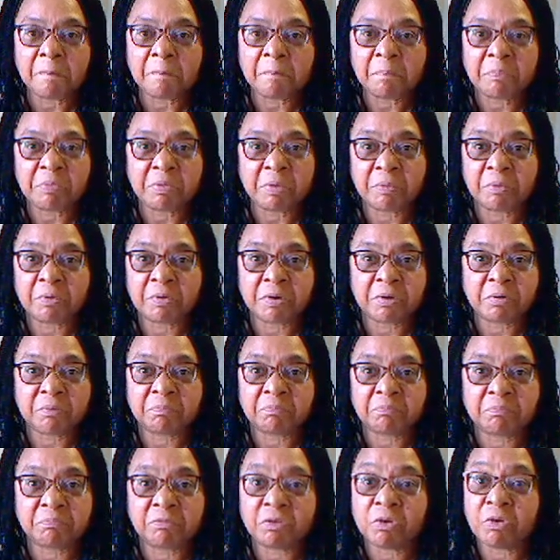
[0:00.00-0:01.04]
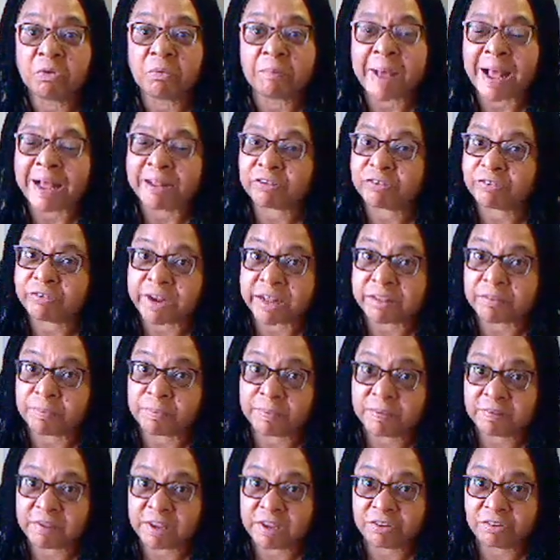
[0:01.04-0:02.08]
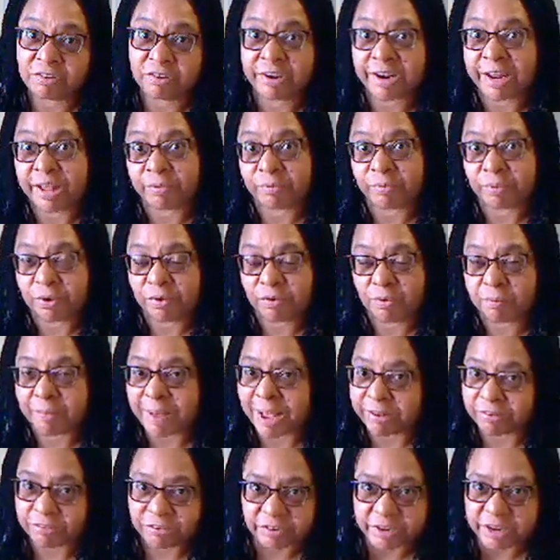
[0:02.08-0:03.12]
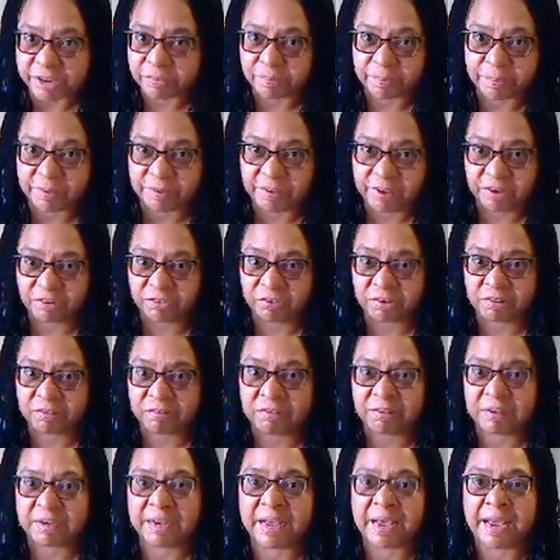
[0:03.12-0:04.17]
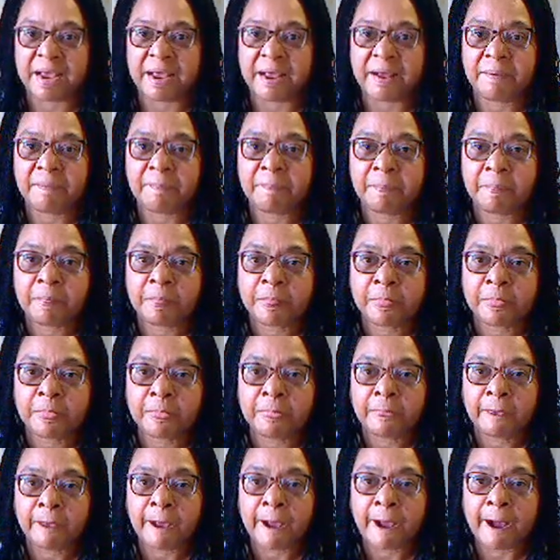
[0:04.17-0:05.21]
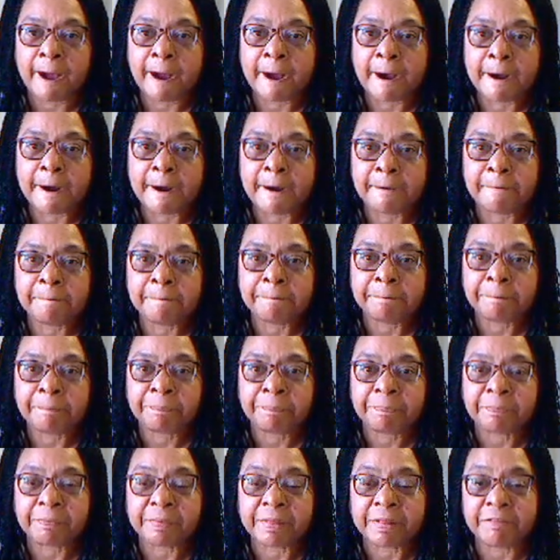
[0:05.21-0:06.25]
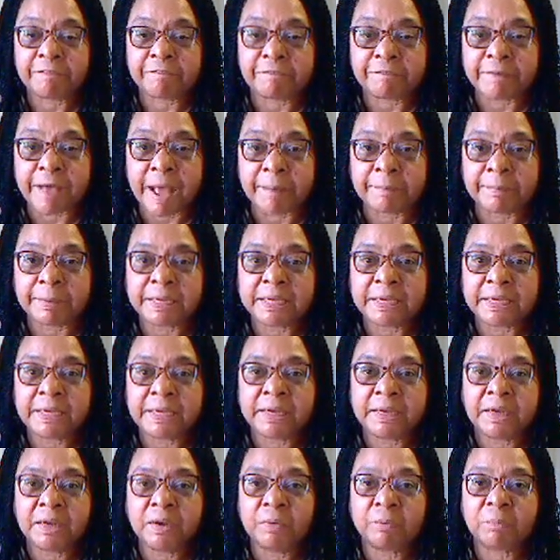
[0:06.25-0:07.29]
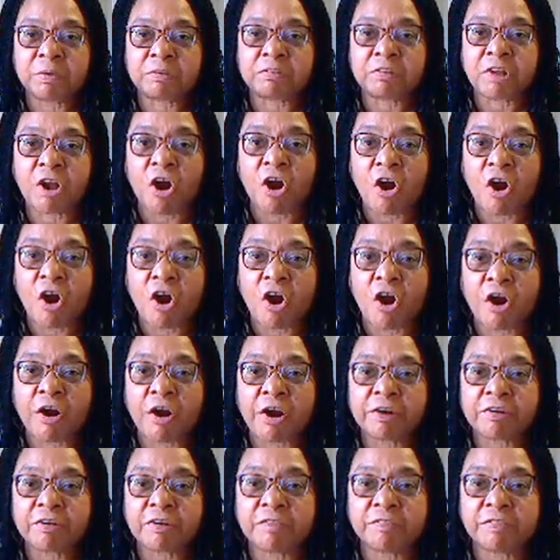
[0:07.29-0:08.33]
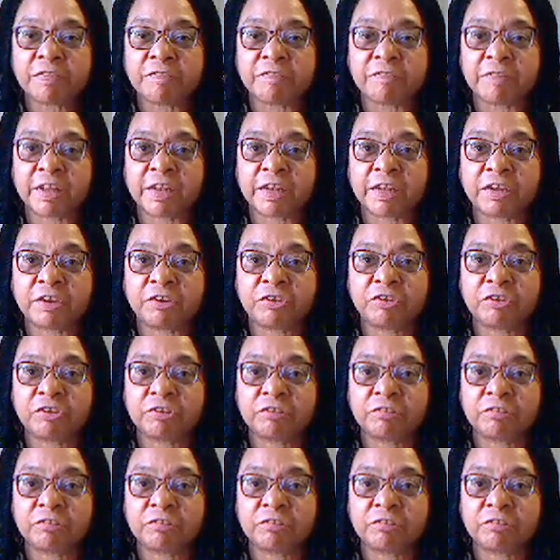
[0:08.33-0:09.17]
There were no mass transportation as we know mass transportation today. The family was the heart of the village,